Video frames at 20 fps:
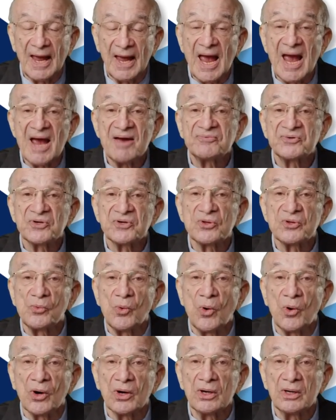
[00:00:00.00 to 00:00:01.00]
After the
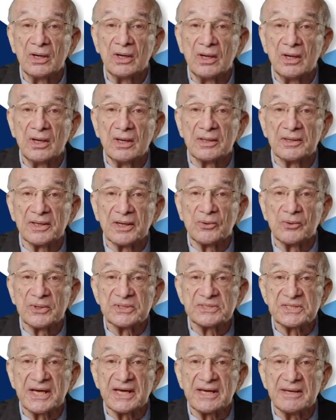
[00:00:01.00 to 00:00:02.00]
war, there
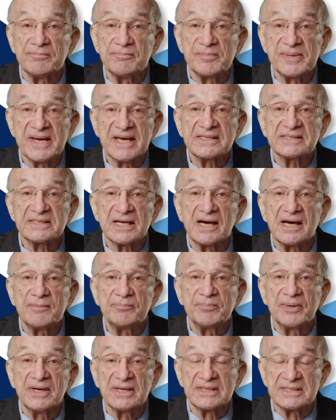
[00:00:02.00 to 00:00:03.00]
was a
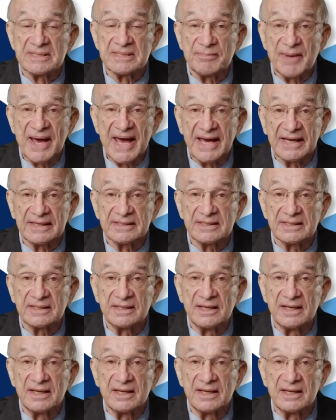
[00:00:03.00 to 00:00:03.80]
pent-up demand,